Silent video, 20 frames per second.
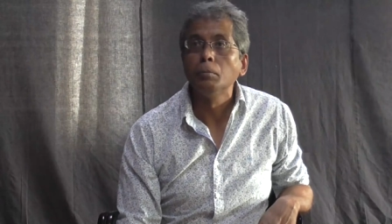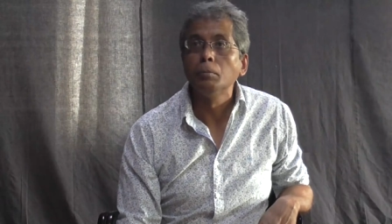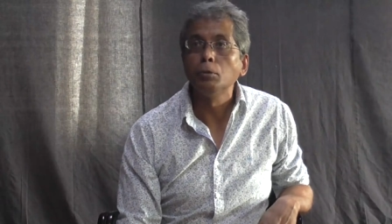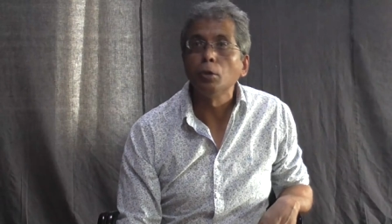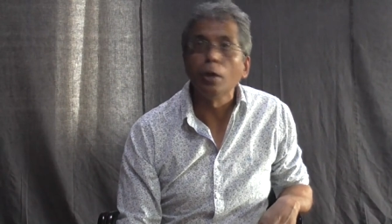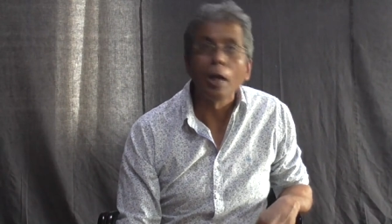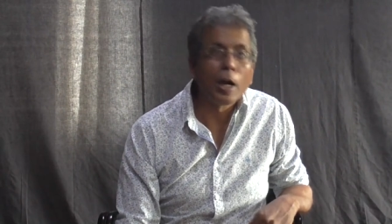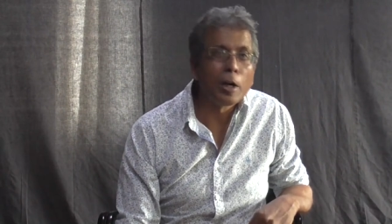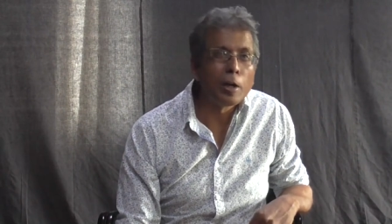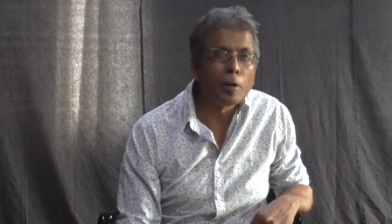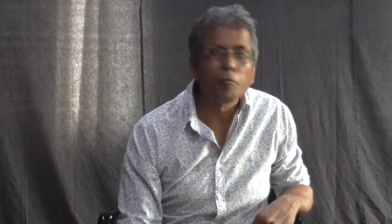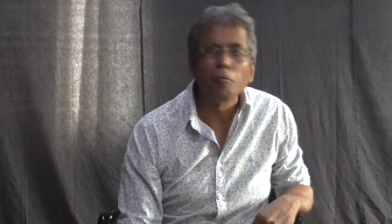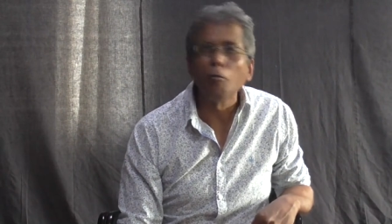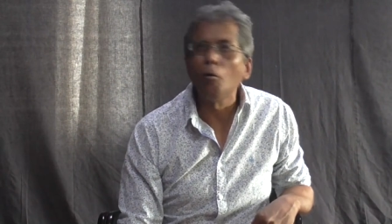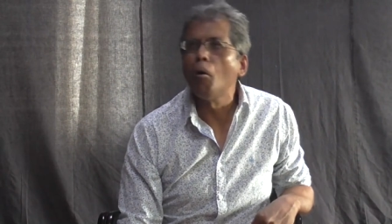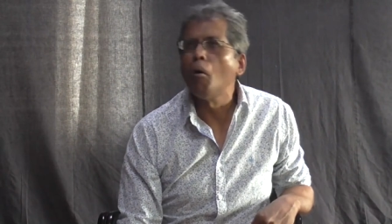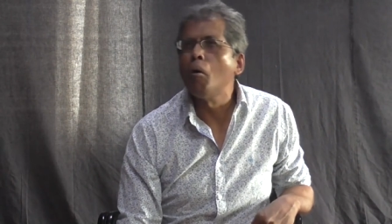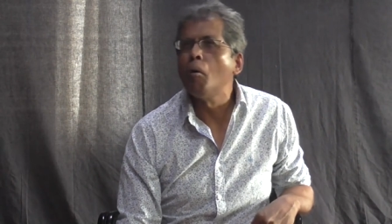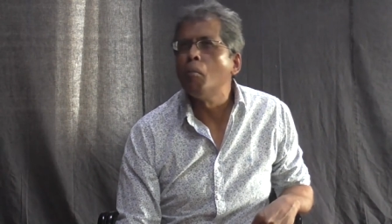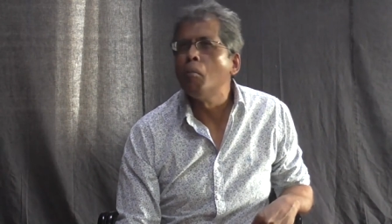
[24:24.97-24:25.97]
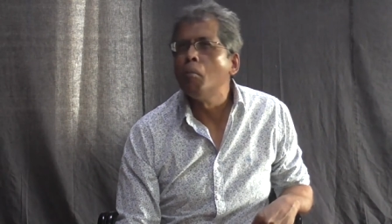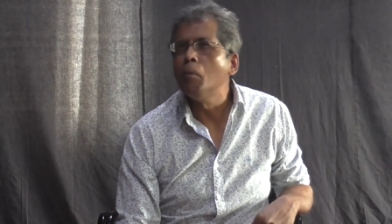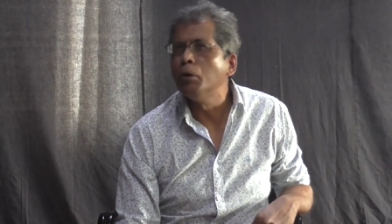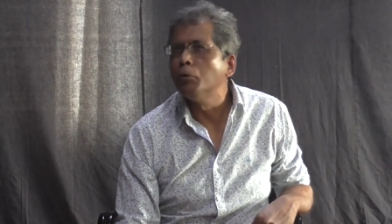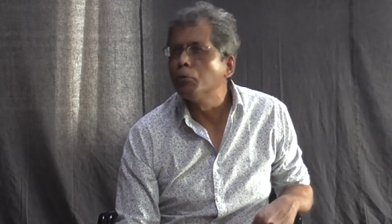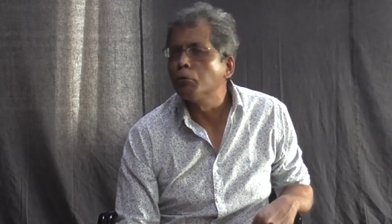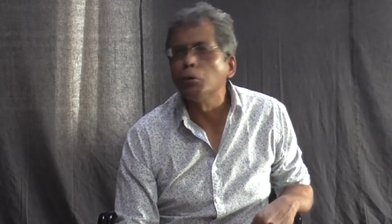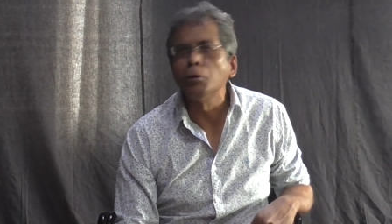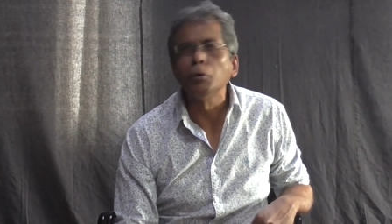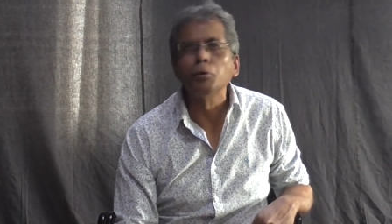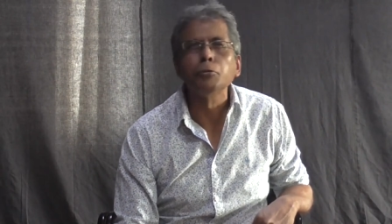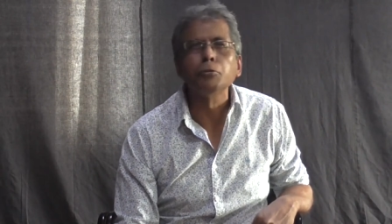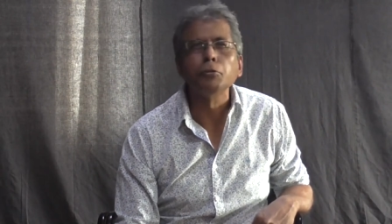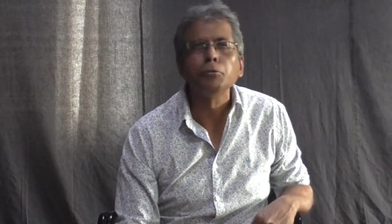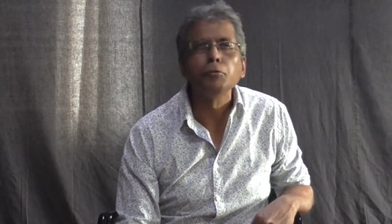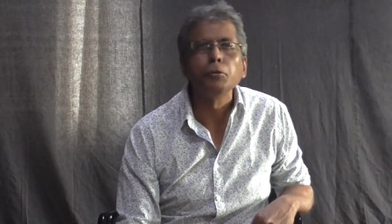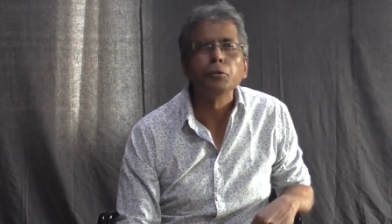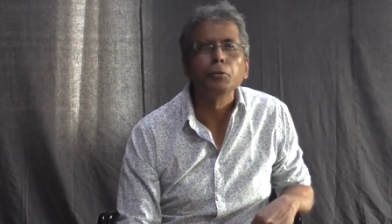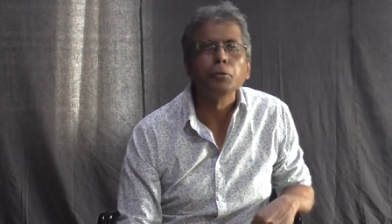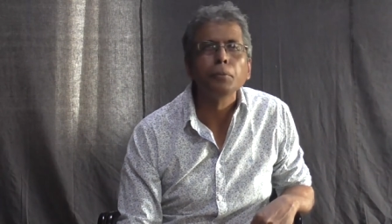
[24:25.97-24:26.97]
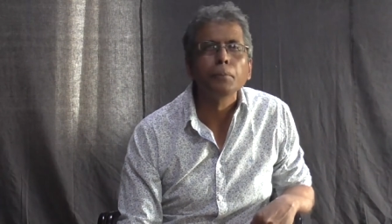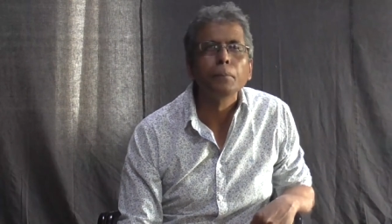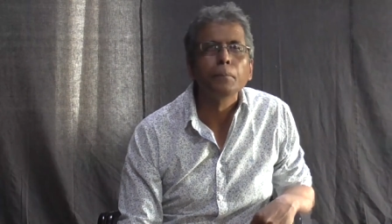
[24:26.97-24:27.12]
So land reform and so on and so forth.